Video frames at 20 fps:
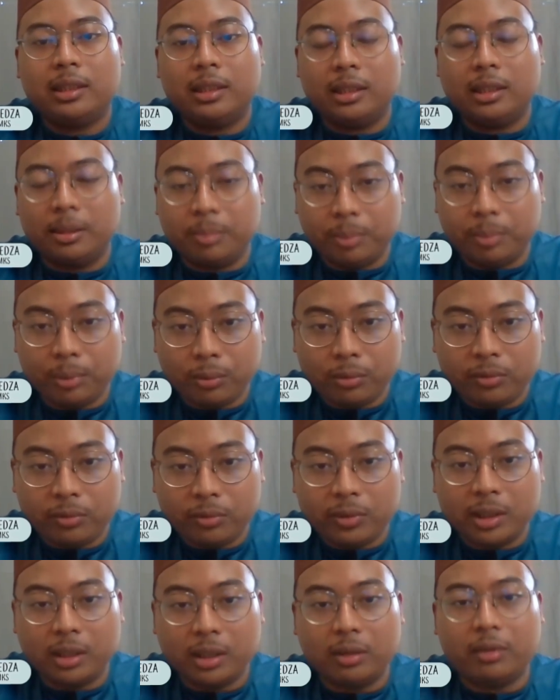
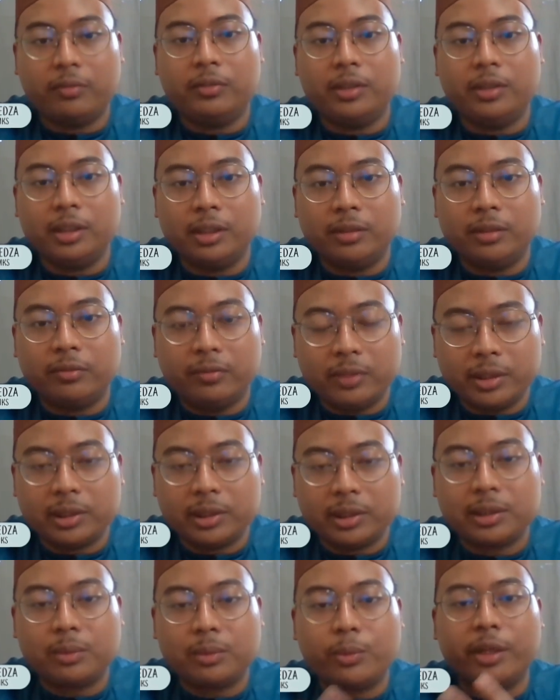approval of the
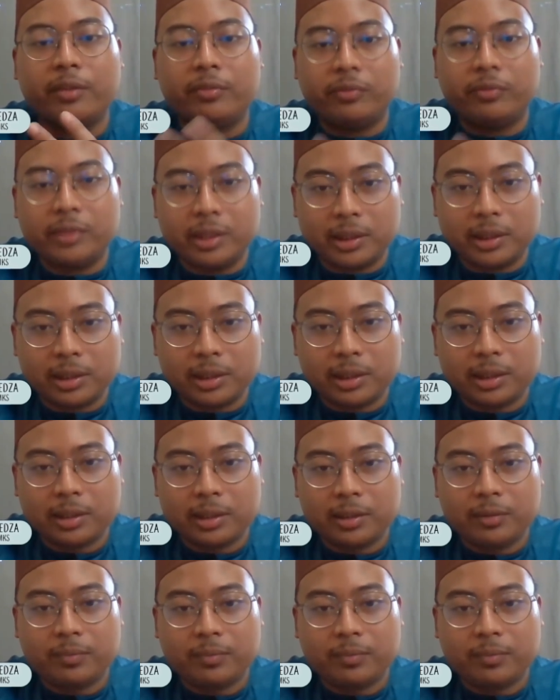first wife first,